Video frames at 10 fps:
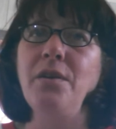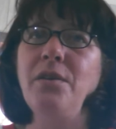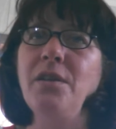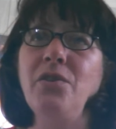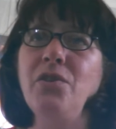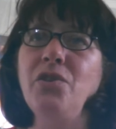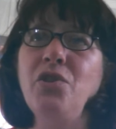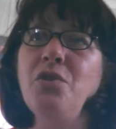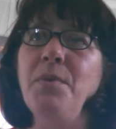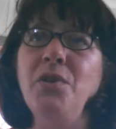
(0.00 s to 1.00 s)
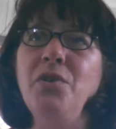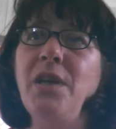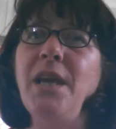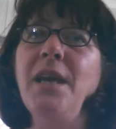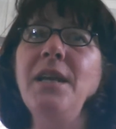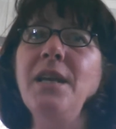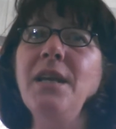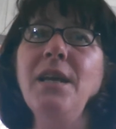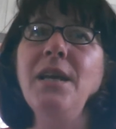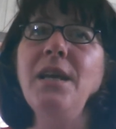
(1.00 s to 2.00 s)
That's just stupid. You
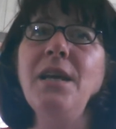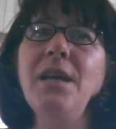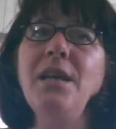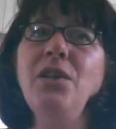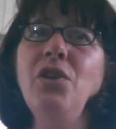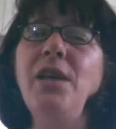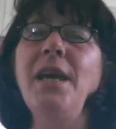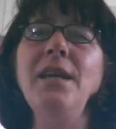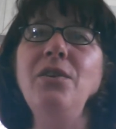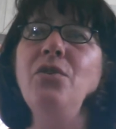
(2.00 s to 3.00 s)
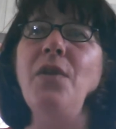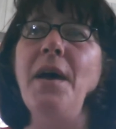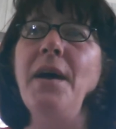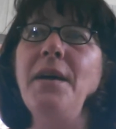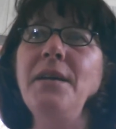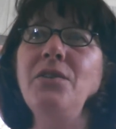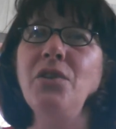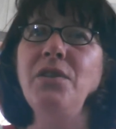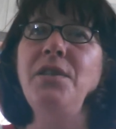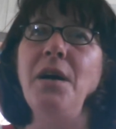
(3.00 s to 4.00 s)
can't do that. It's
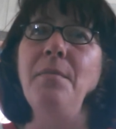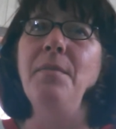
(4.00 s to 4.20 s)
just dumb.